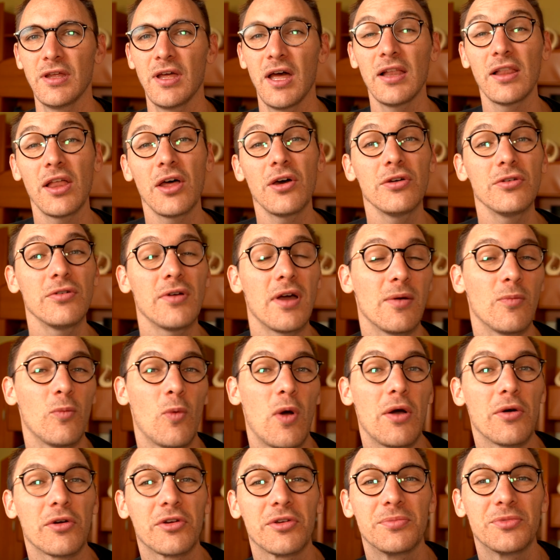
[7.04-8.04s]
Hello and
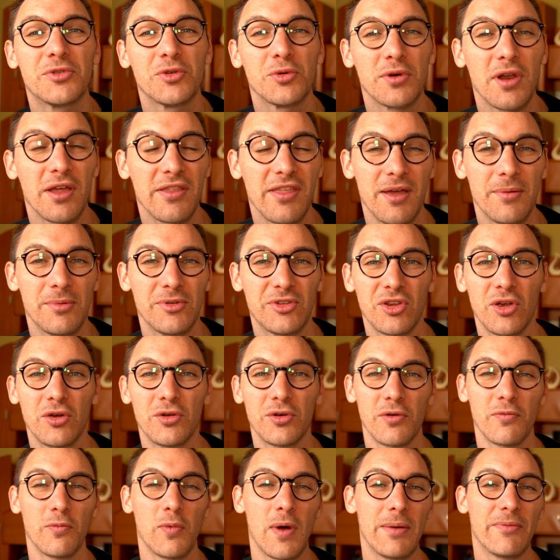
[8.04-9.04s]
welcome to another
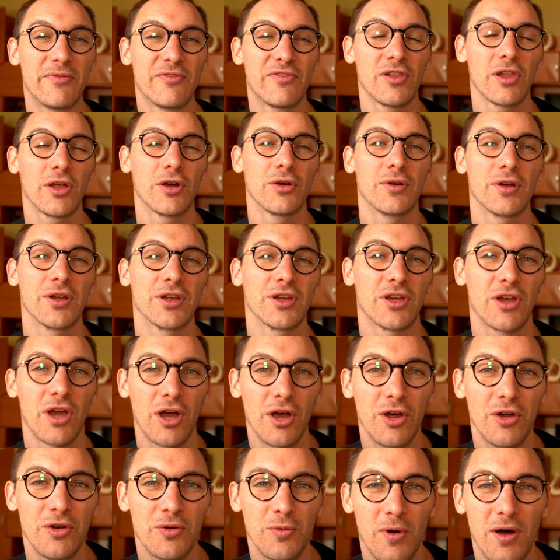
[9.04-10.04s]
episode of Webflow and
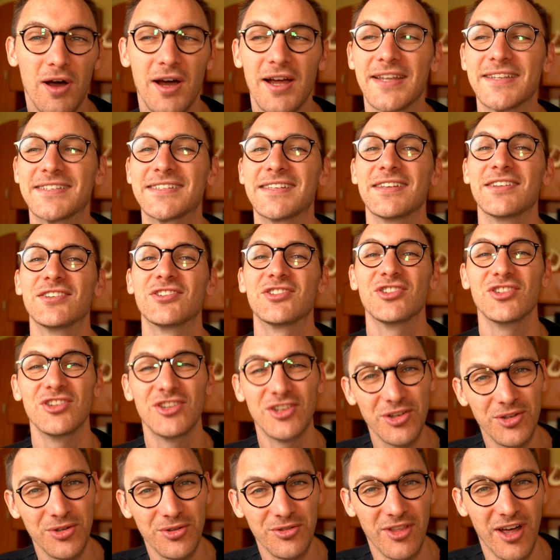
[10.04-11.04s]
Code, where I teach
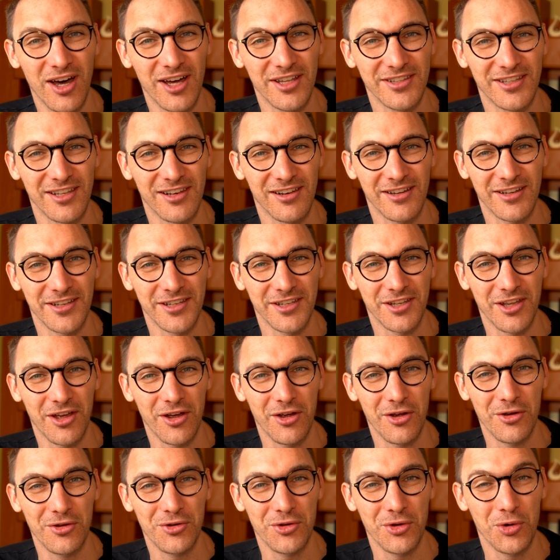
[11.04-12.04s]
you the underlying
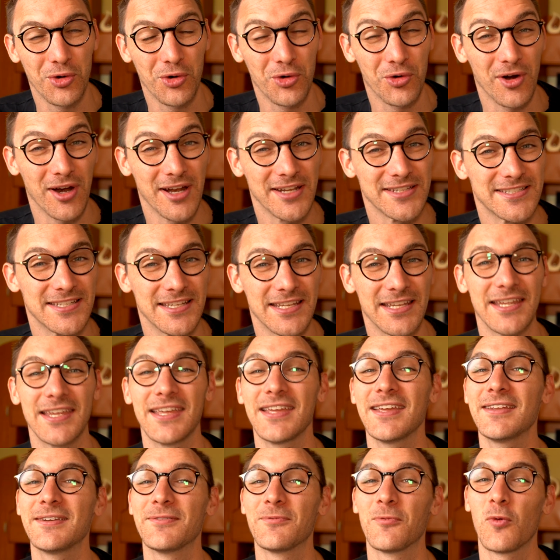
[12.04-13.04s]
code you're writing
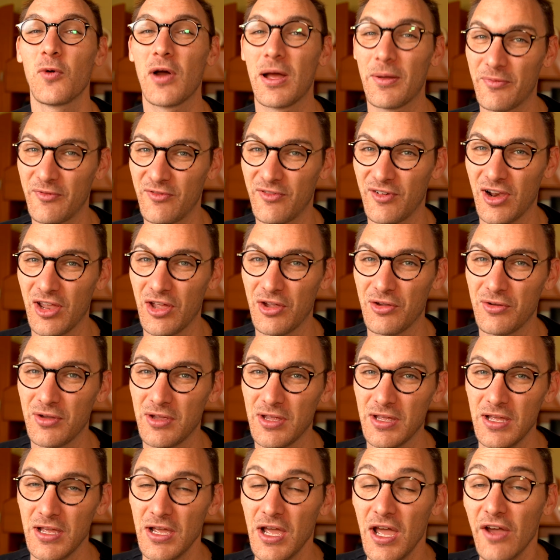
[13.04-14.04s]
in Webflow.
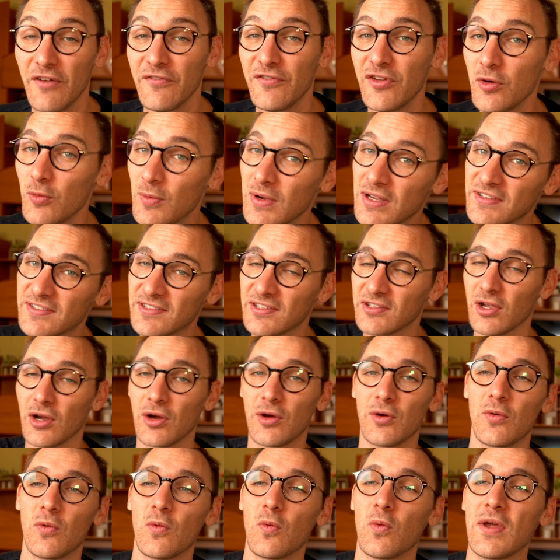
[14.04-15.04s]
A few weeks
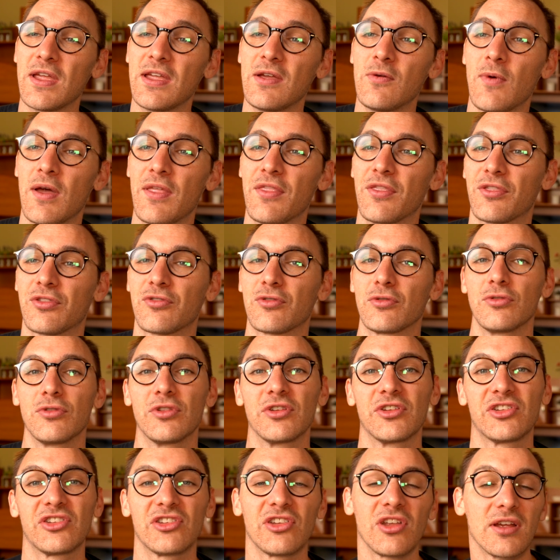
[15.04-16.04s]
ago, we went through
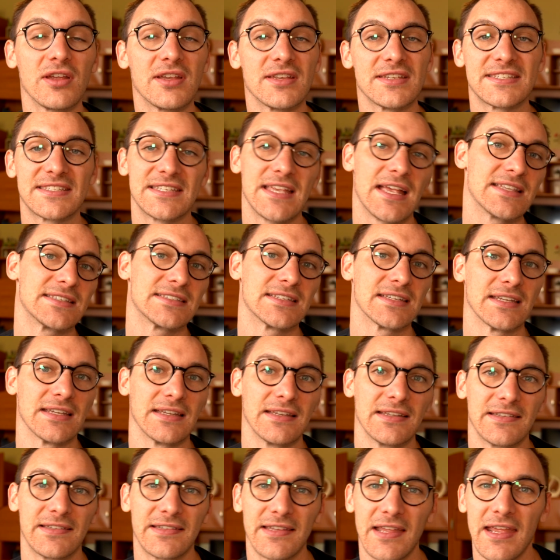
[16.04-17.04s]
the site
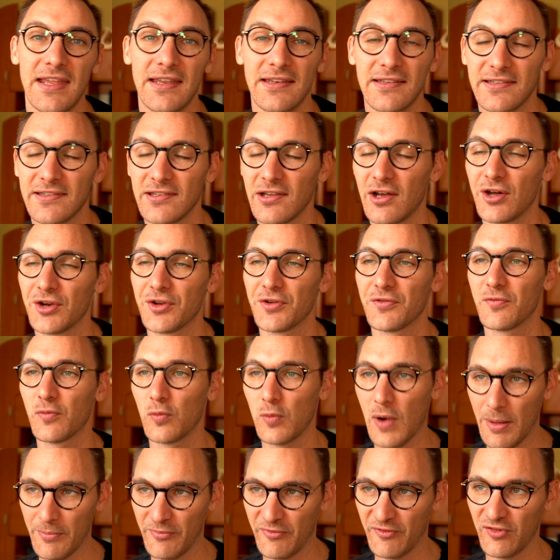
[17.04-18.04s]
settings inside of
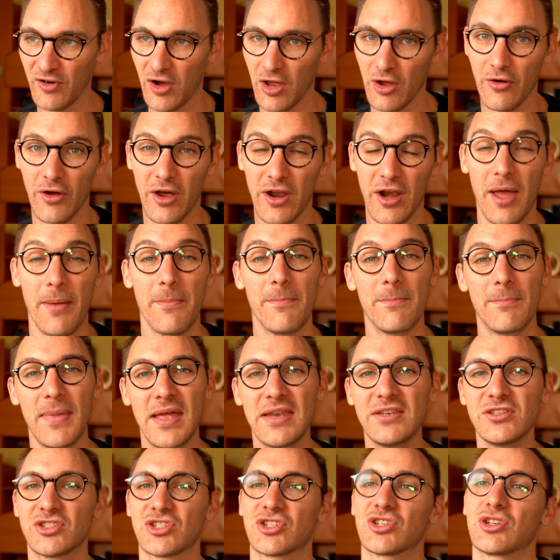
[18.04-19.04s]
Webflow, and I
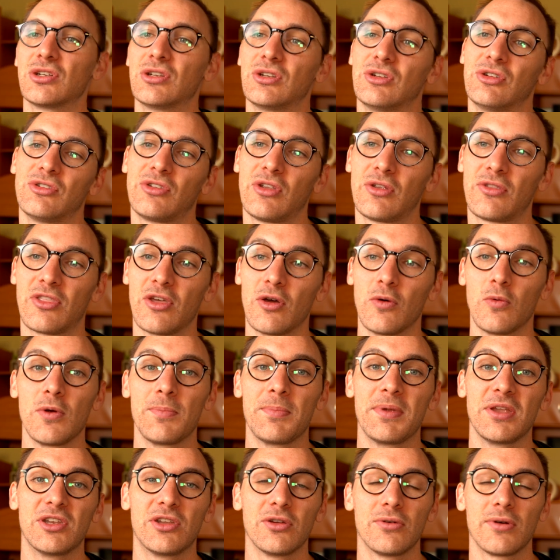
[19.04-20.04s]
mentioned that we'd
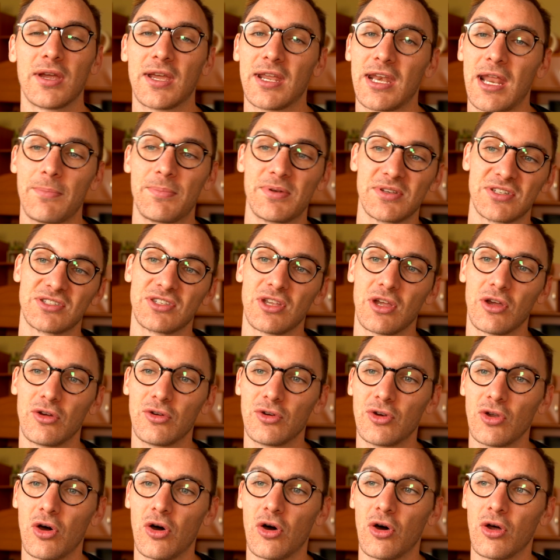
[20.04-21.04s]
be doing an
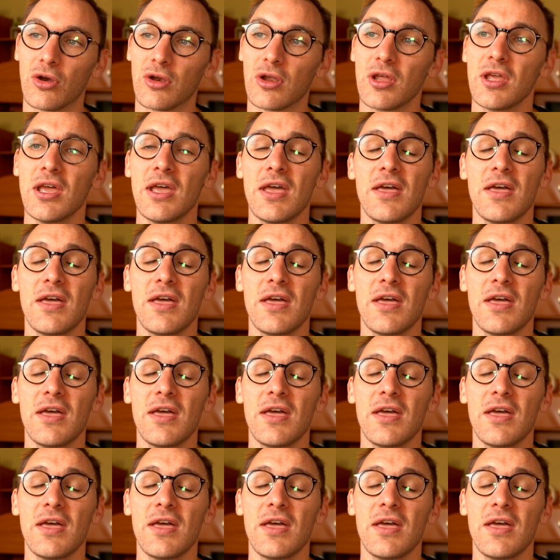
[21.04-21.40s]
episode on